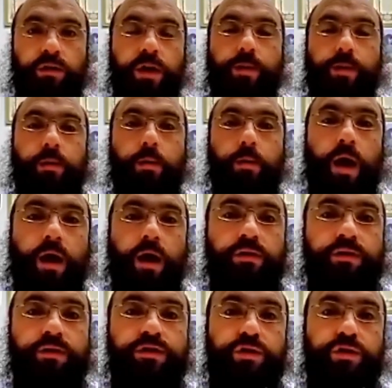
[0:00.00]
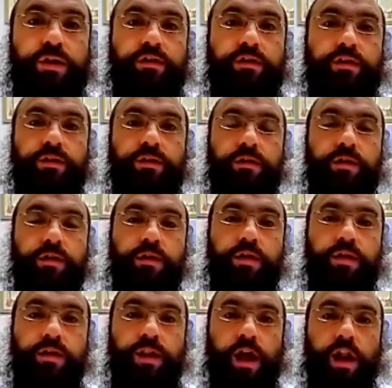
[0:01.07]
And when we walk in the street,
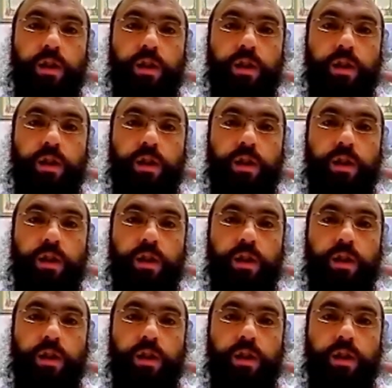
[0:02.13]
not